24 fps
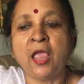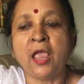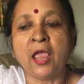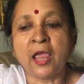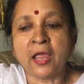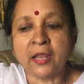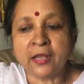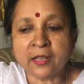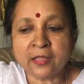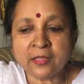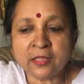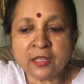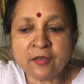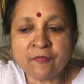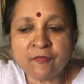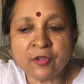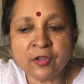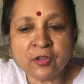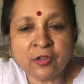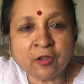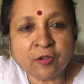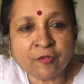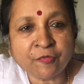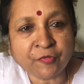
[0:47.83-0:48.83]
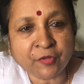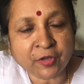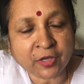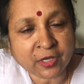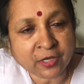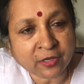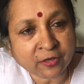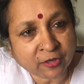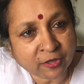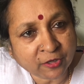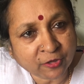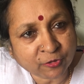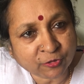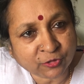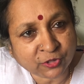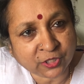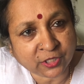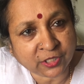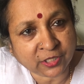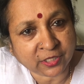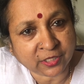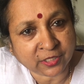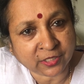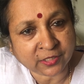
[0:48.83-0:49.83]
Another way of
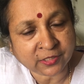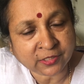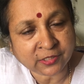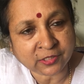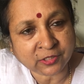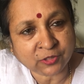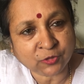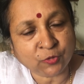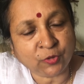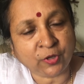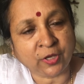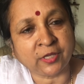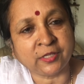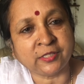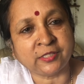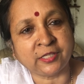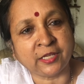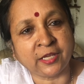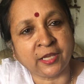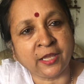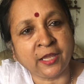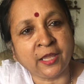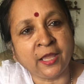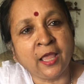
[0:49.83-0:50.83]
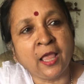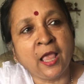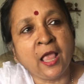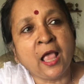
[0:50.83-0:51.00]
introducing is, you can say,